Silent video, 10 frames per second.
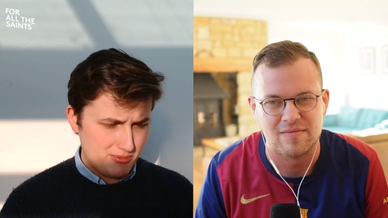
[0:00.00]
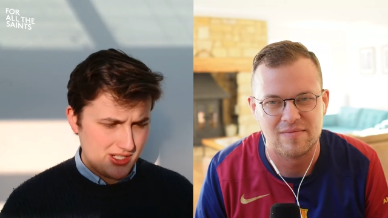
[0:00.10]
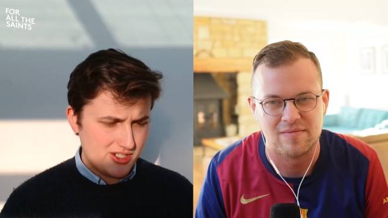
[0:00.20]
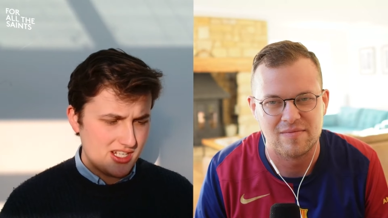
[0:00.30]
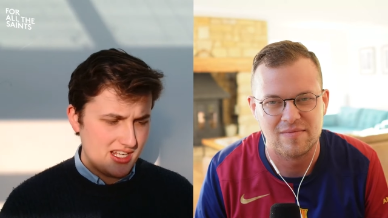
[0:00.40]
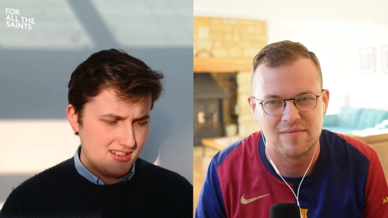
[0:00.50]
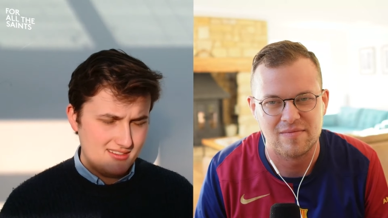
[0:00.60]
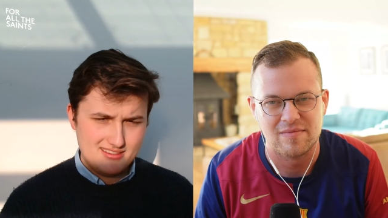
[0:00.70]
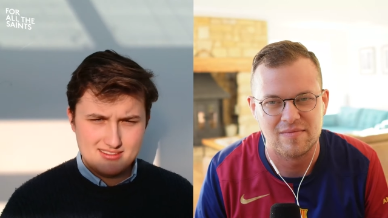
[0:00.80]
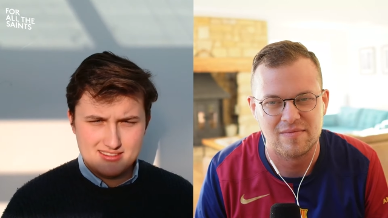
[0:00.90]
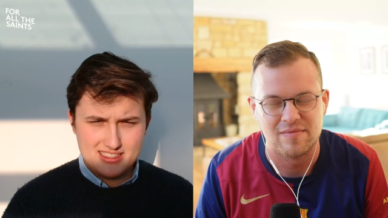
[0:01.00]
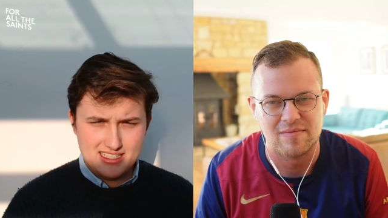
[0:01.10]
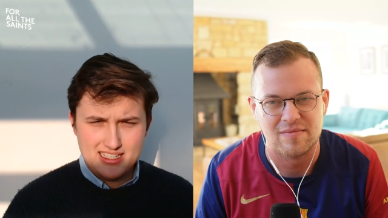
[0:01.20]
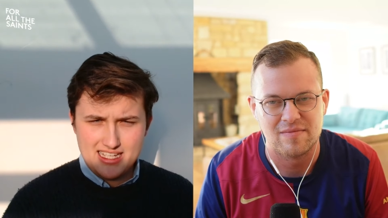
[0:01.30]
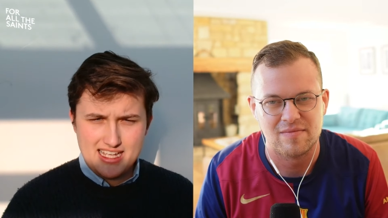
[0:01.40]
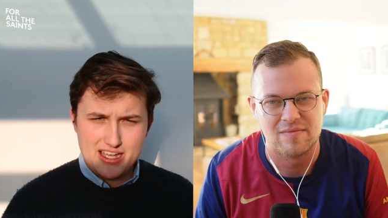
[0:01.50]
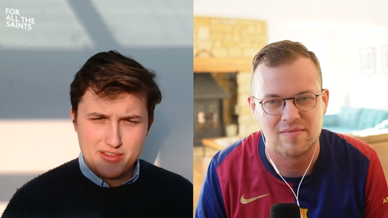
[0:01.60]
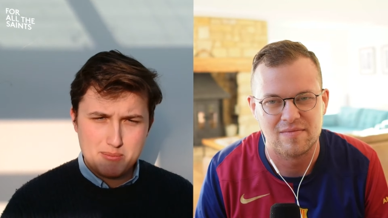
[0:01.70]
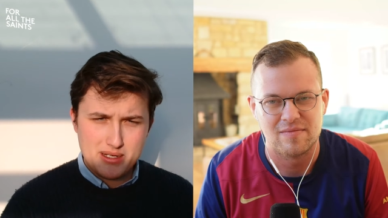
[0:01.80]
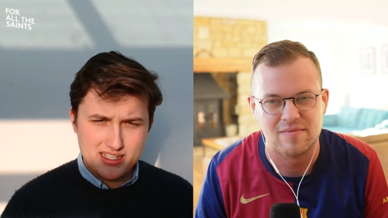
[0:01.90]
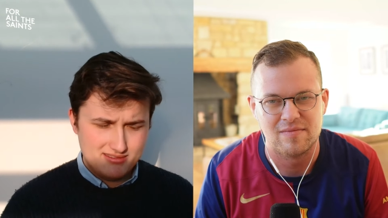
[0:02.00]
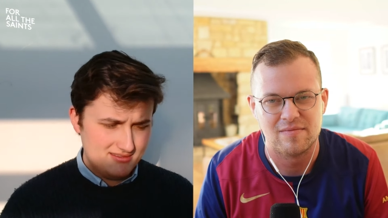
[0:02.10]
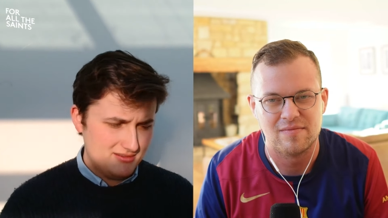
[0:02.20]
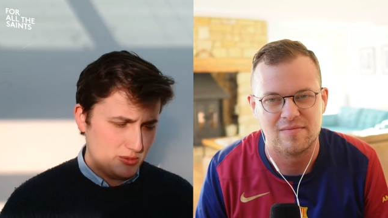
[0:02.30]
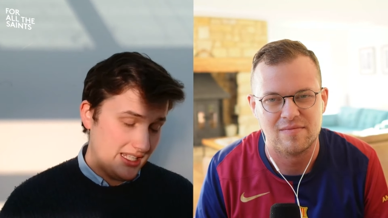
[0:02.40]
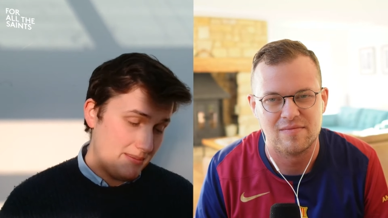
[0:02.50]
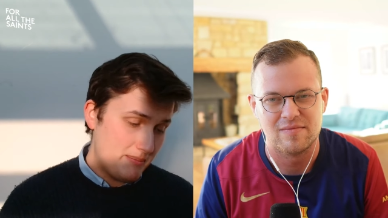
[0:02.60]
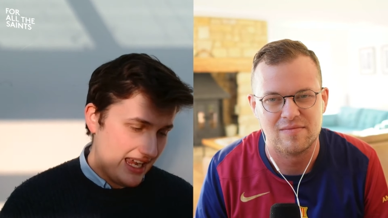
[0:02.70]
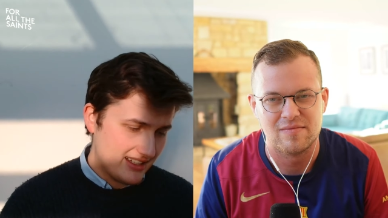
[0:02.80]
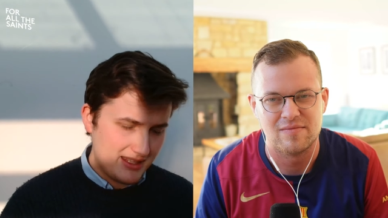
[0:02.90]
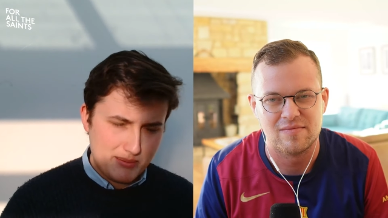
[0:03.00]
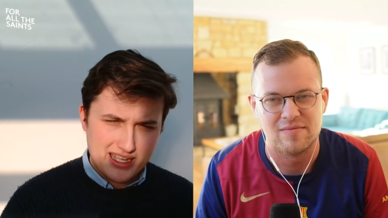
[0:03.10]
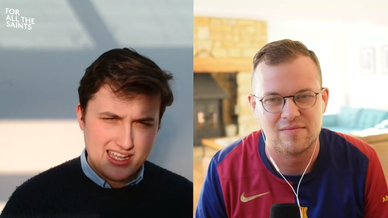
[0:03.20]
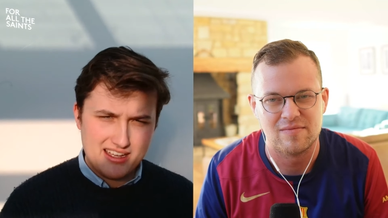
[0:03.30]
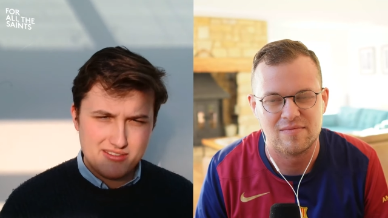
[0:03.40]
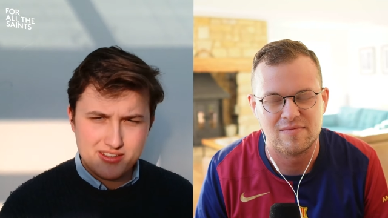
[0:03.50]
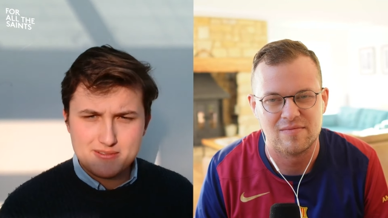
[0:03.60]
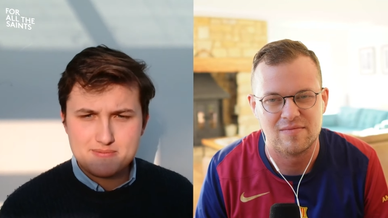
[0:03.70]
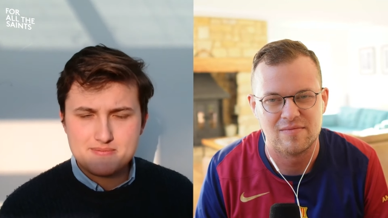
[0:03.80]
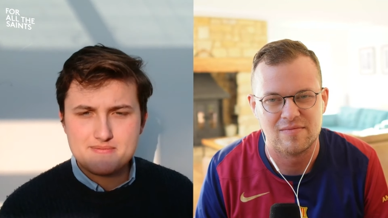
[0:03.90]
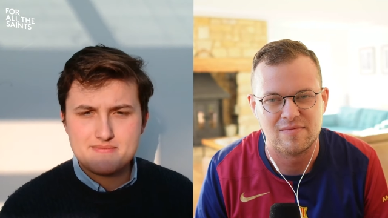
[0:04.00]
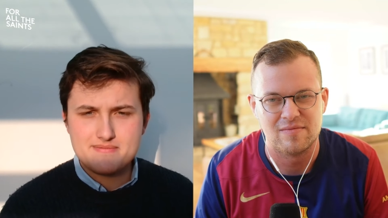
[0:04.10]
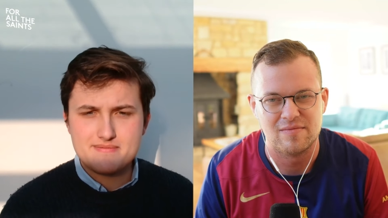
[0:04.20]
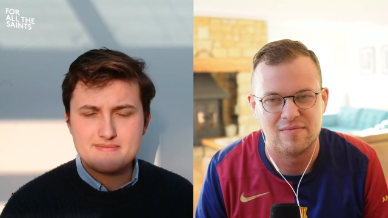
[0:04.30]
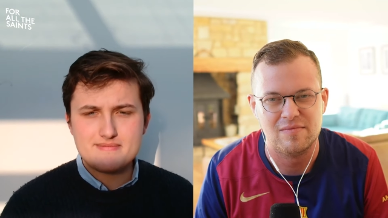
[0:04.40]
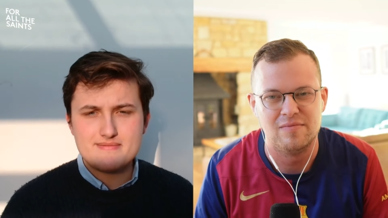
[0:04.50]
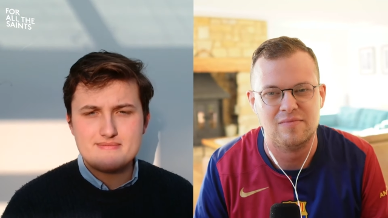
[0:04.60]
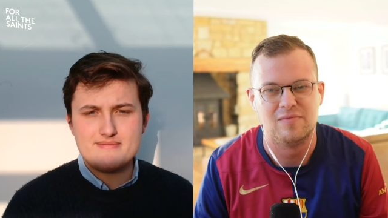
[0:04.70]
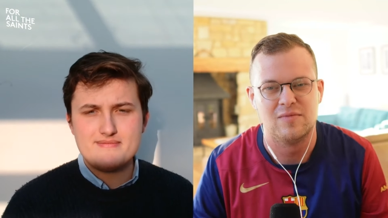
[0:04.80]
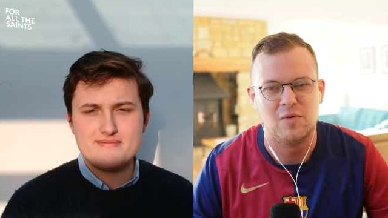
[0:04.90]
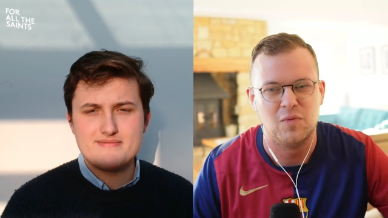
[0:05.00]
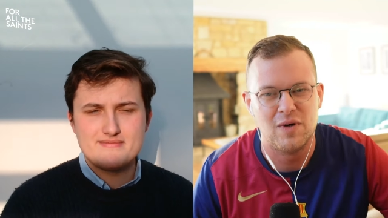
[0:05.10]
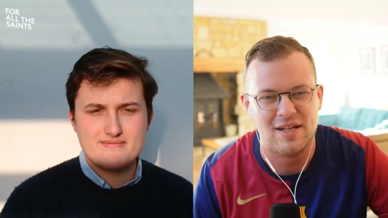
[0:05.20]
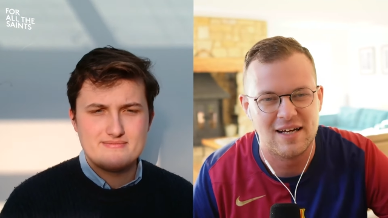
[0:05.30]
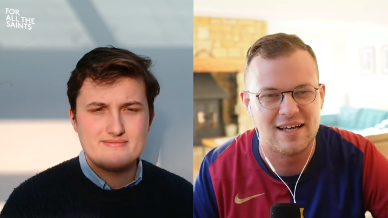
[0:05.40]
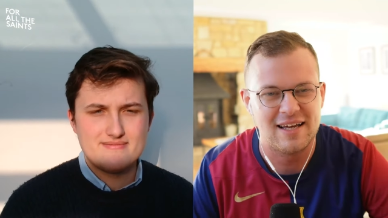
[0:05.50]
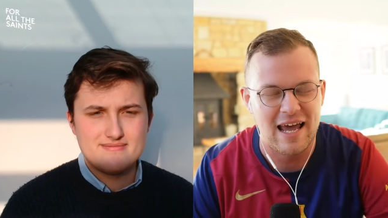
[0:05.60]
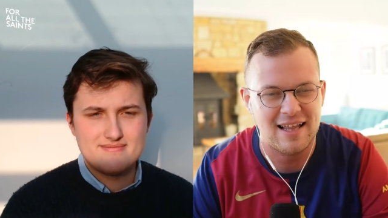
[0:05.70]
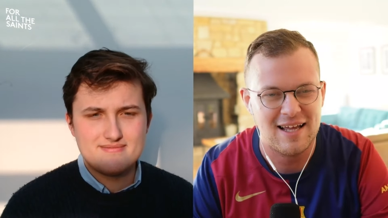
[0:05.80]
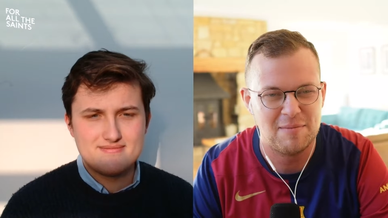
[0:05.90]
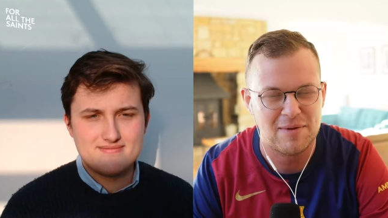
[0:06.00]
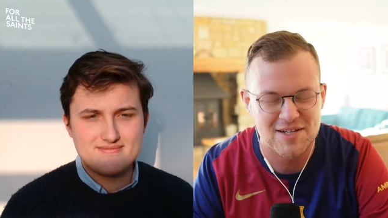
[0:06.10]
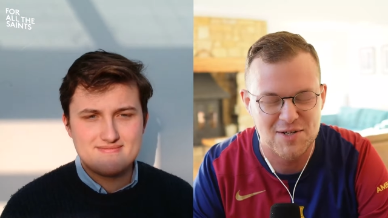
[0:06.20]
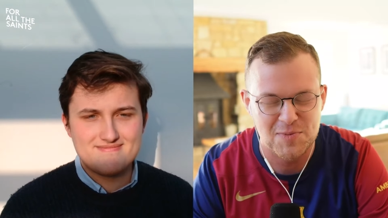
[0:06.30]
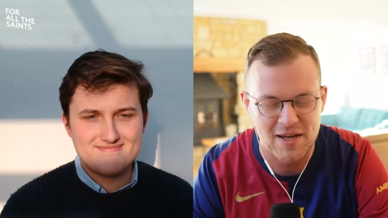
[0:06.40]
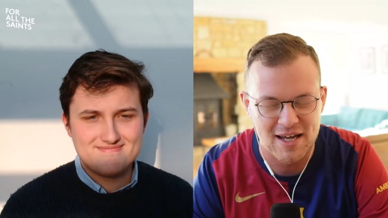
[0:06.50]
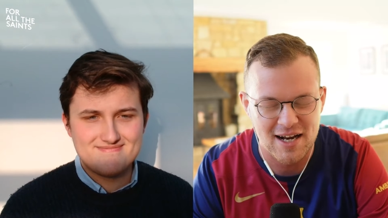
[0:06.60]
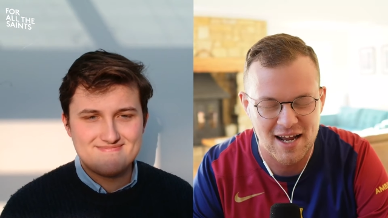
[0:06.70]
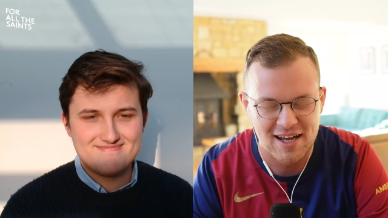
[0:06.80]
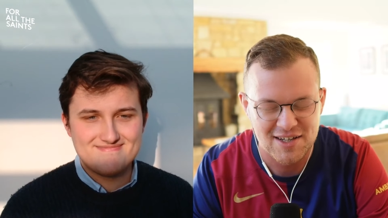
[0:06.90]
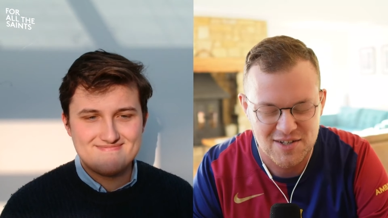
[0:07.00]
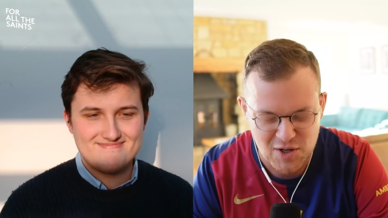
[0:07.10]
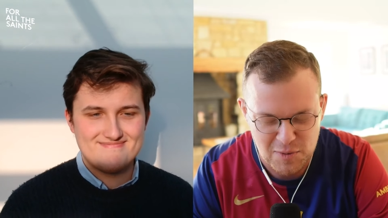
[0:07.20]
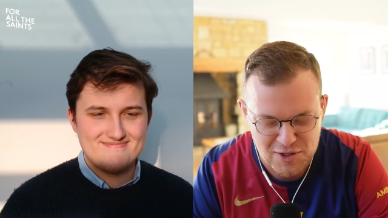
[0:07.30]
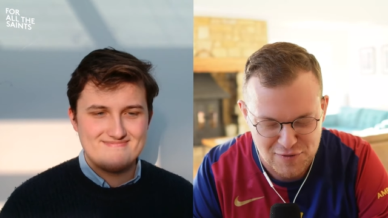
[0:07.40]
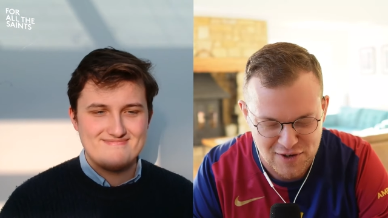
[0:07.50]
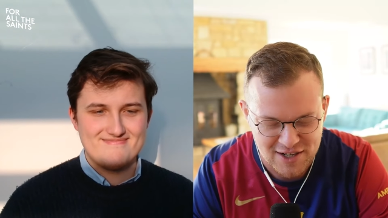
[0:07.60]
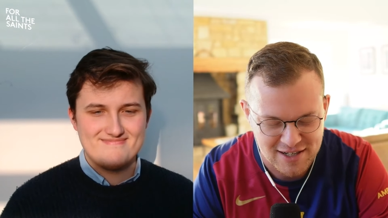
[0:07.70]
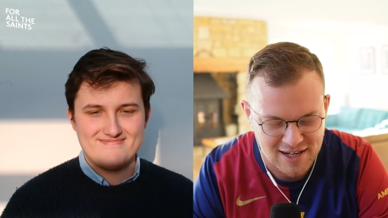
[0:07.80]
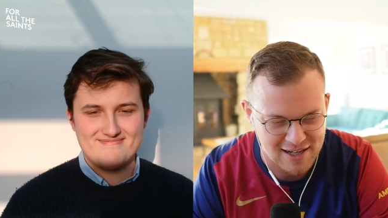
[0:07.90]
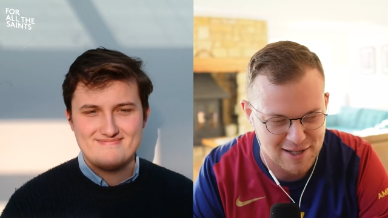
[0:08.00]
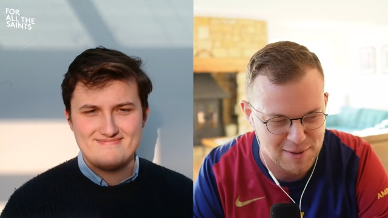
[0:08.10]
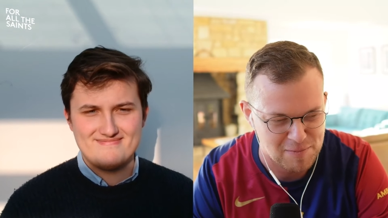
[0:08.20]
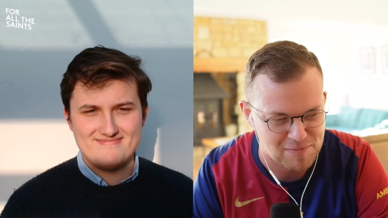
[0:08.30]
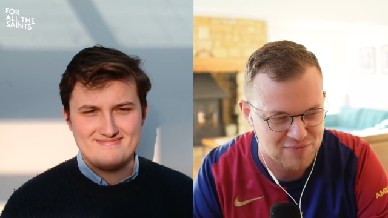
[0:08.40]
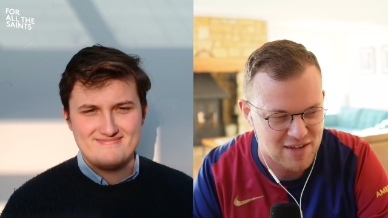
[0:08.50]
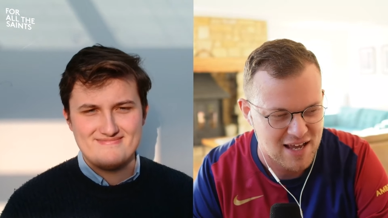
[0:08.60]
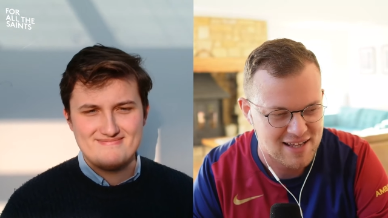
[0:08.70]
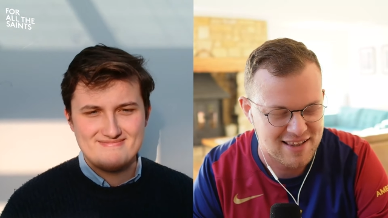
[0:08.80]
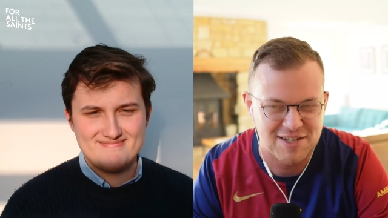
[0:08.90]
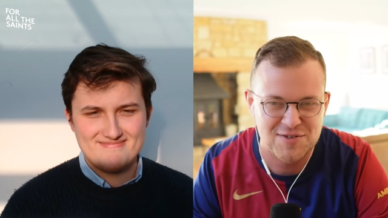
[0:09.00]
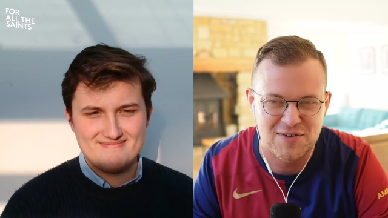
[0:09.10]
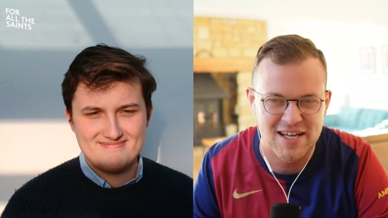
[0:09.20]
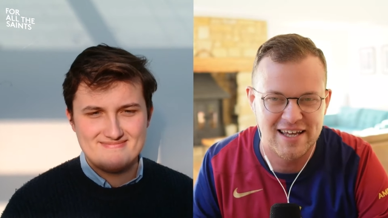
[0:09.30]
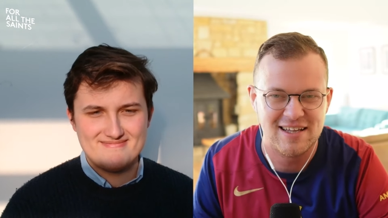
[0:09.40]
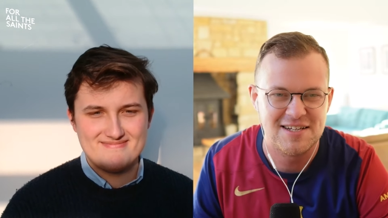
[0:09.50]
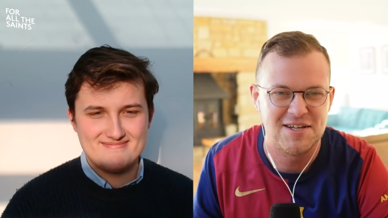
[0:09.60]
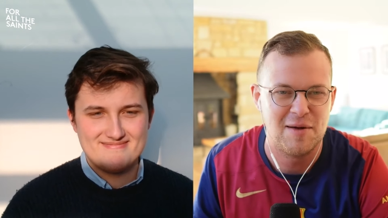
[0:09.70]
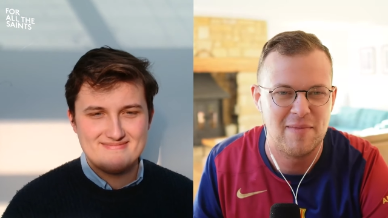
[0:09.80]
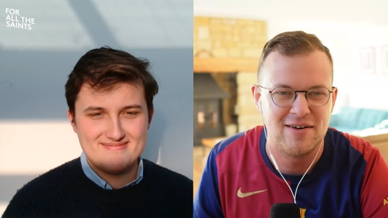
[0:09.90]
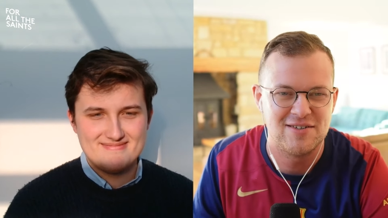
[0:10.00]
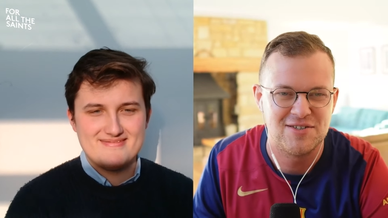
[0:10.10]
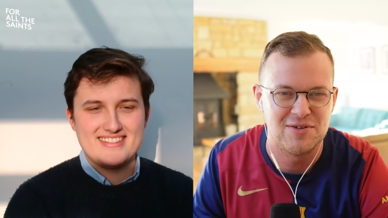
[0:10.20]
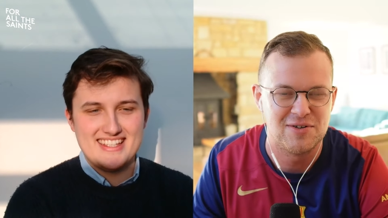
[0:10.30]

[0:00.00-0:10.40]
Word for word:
Speaker 1: appreciate how they might, what impact they might have.
Speaker 2: Mm-hmm. Well, Caleb, this has been so much fun. Um, thanks for taking the time out to